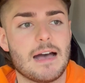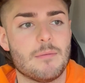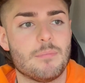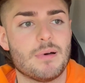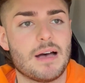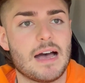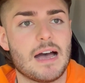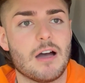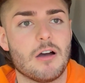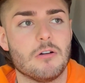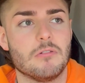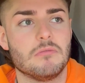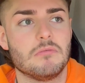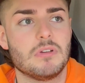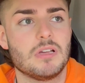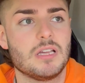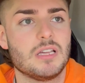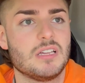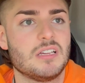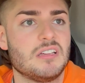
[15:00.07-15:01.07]
about,
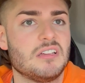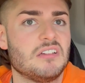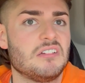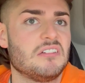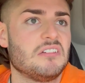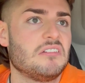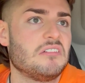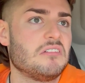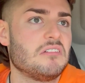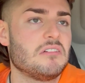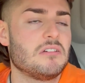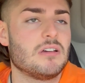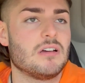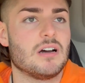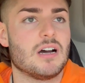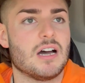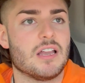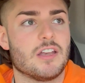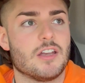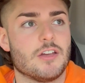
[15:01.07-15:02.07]

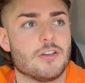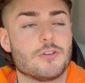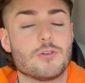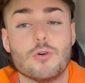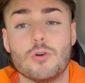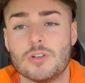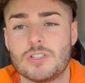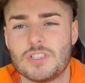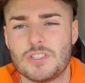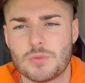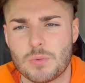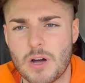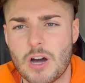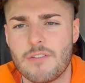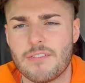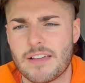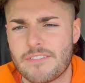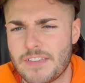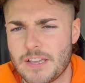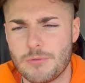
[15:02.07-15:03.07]
I don't know, quarter to
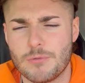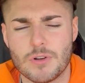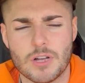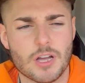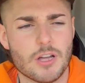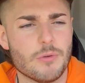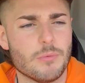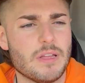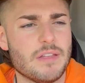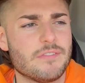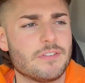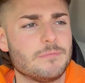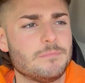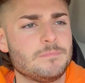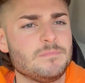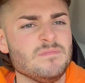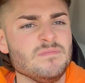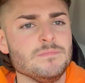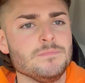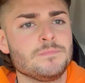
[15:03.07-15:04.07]
12, I think we'll go with.
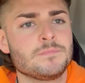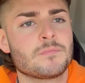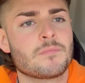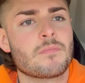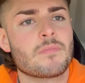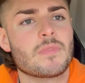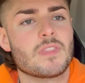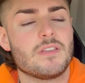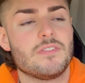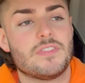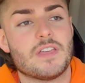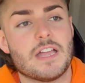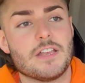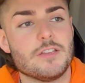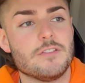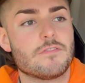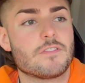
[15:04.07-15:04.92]
Then